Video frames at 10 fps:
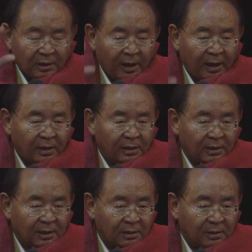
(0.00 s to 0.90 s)
anger
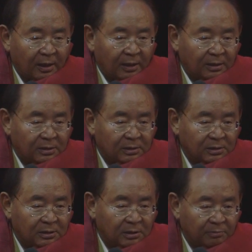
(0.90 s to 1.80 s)
can
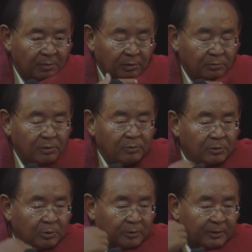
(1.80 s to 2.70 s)
rise, but we will
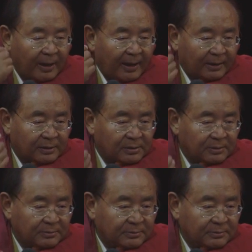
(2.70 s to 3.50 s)
not act.